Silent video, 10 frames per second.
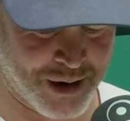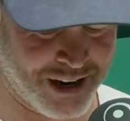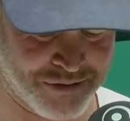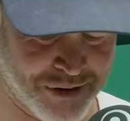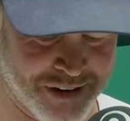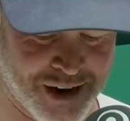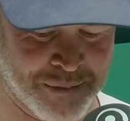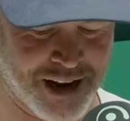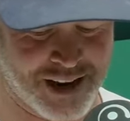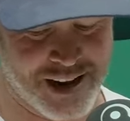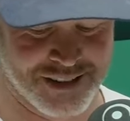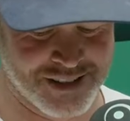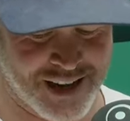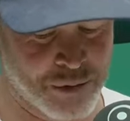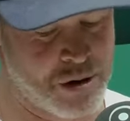I was waiting for him to come back
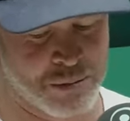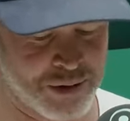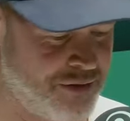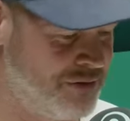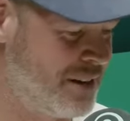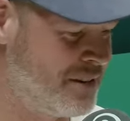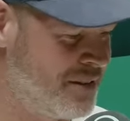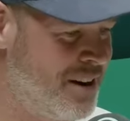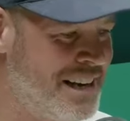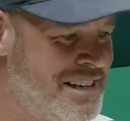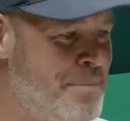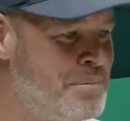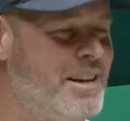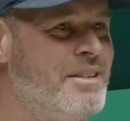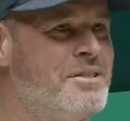out and say, well, we invented
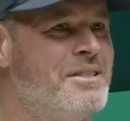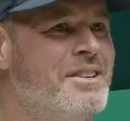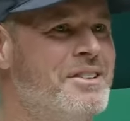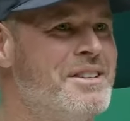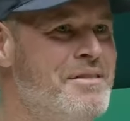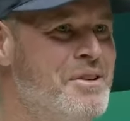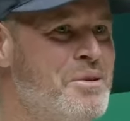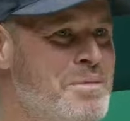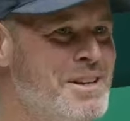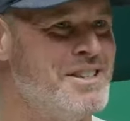adapting on difficult